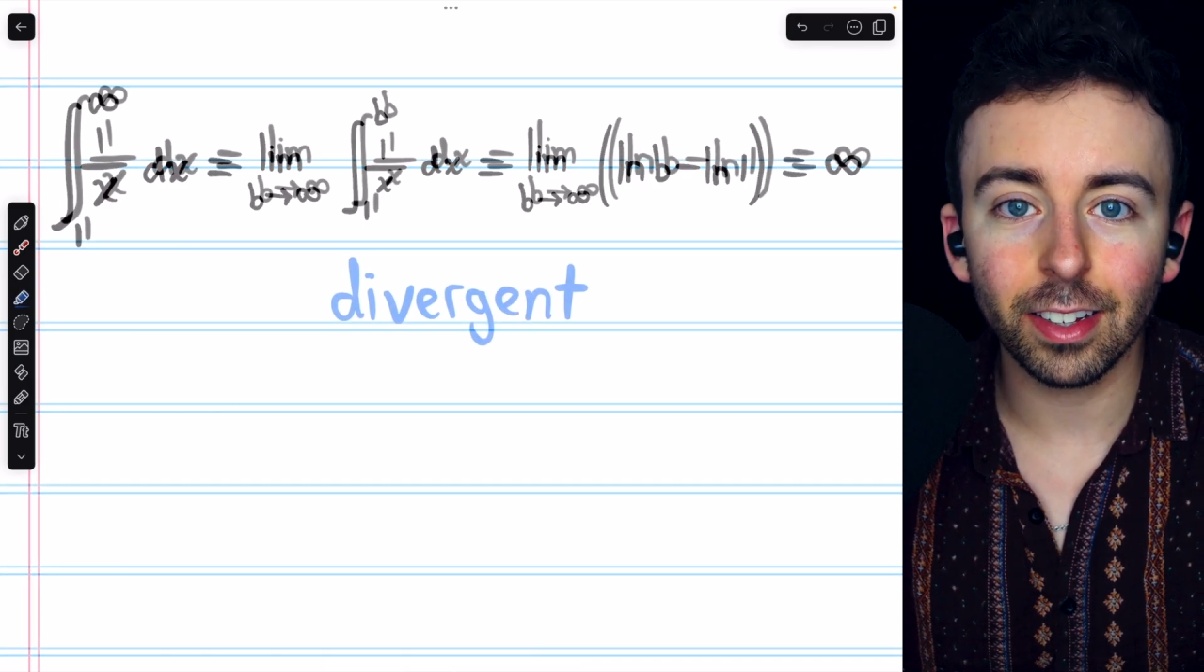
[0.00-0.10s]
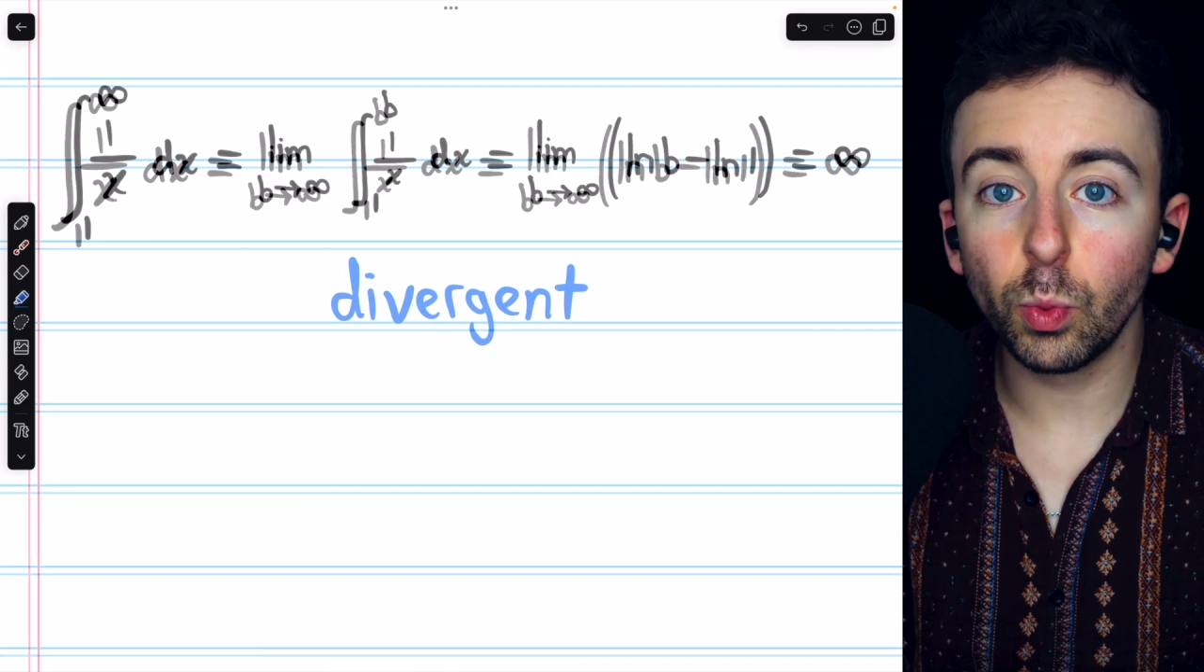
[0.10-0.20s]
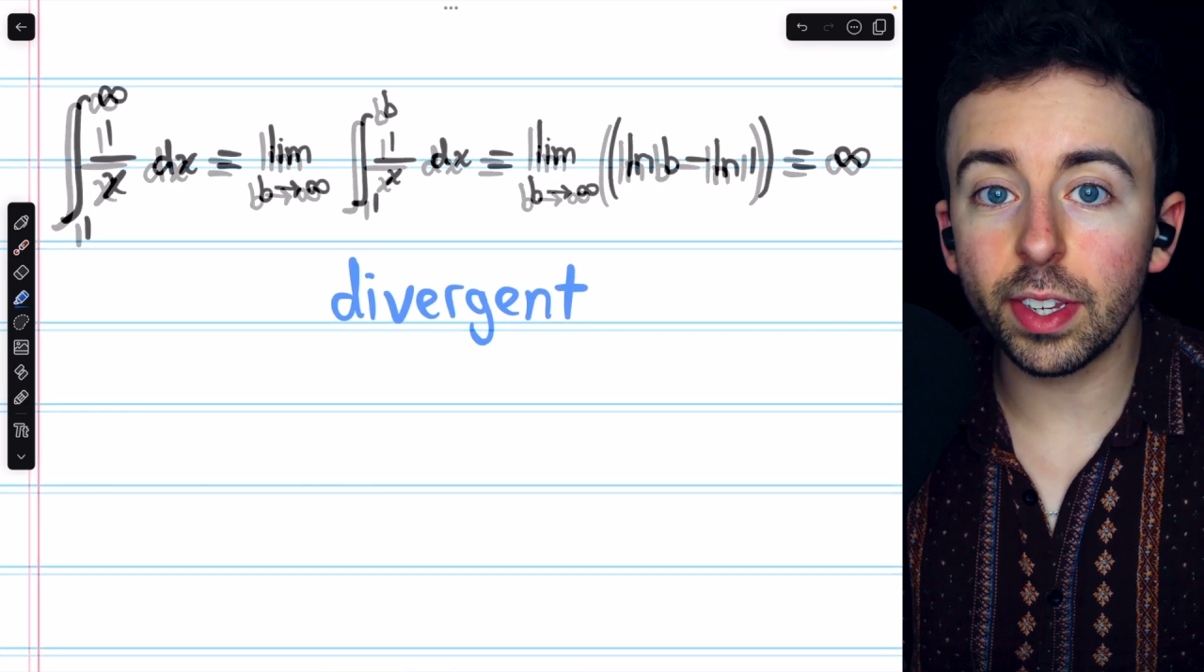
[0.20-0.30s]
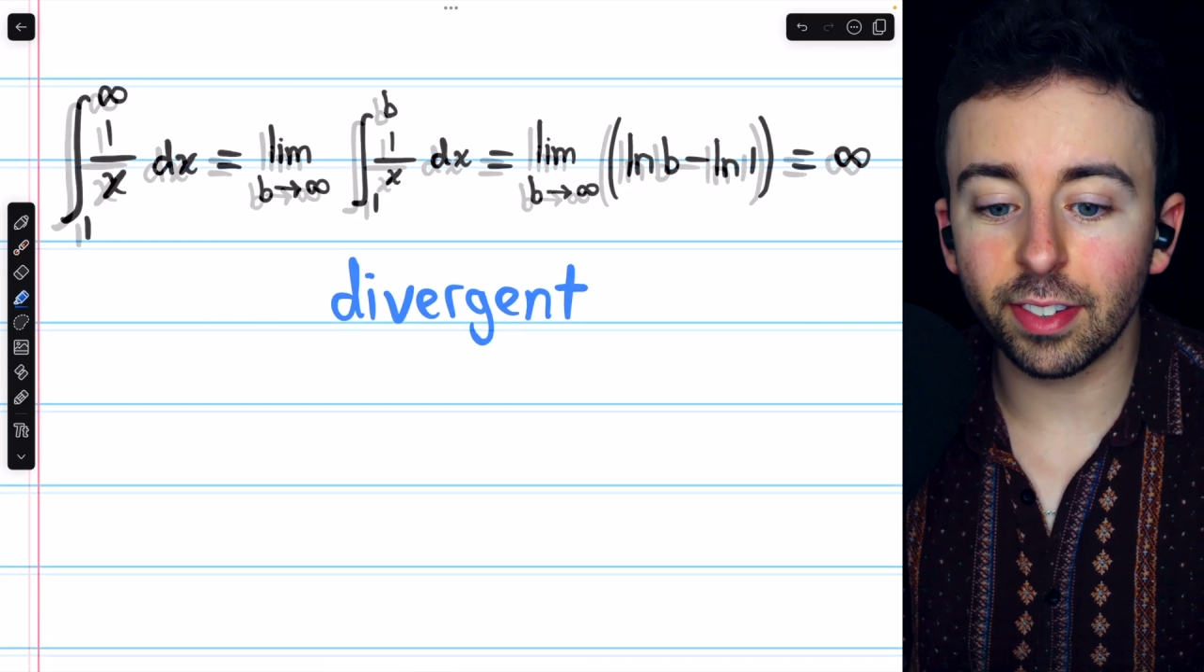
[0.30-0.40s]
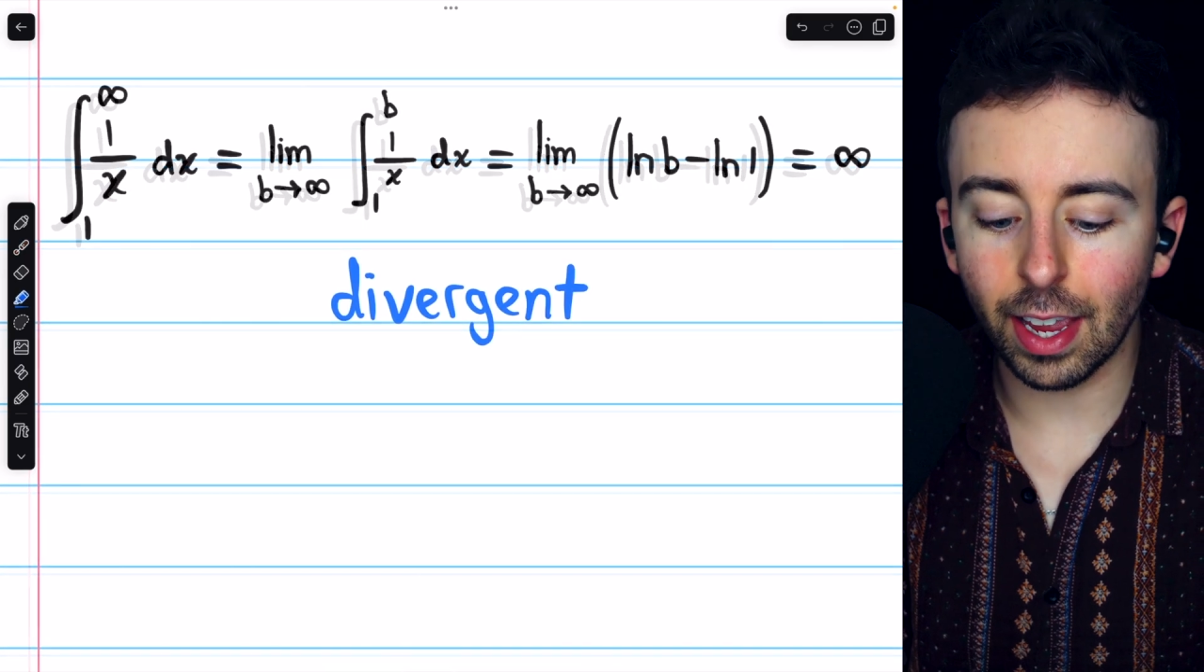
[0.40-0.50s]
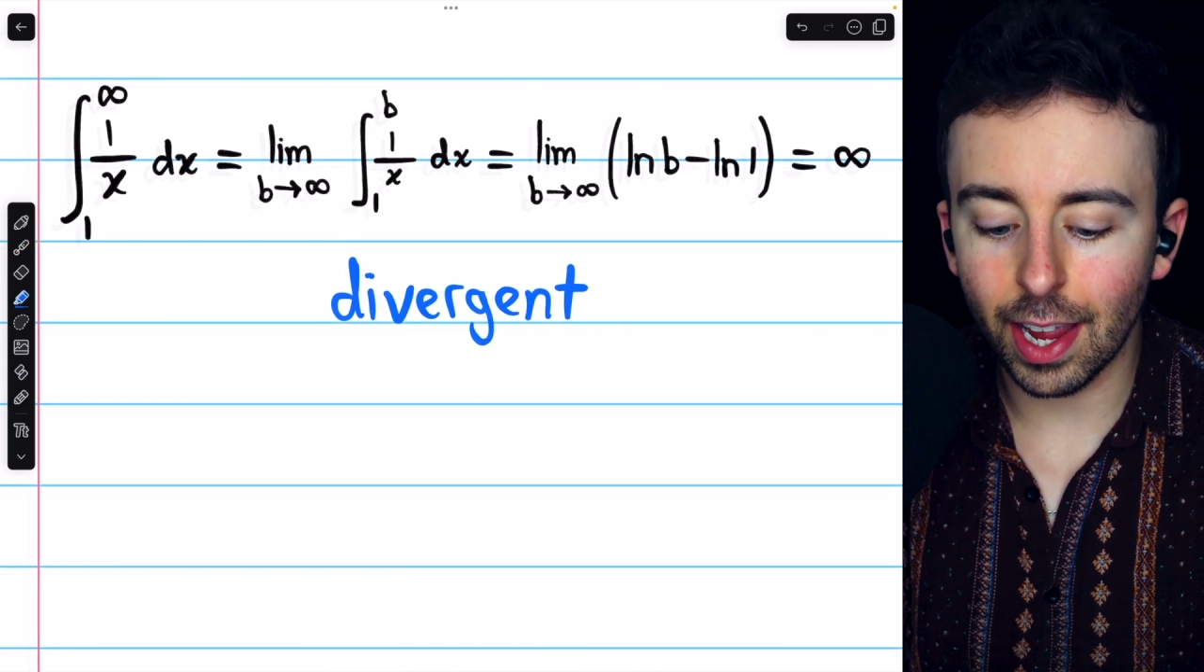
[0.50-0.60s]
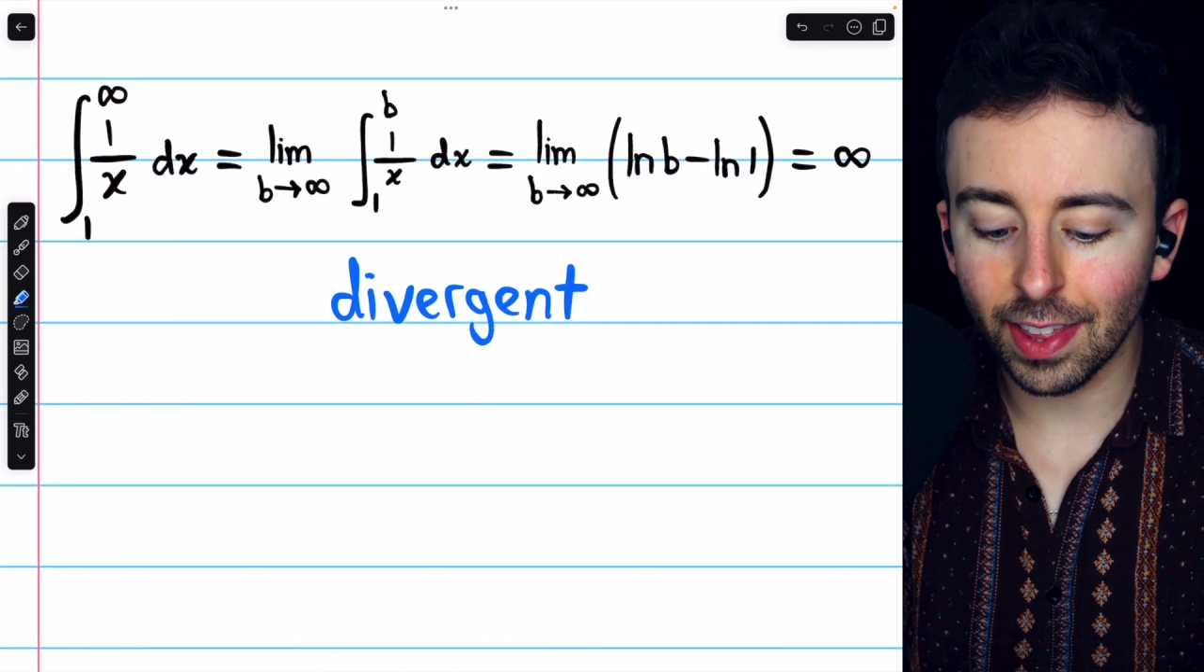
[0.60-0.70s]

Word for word: We say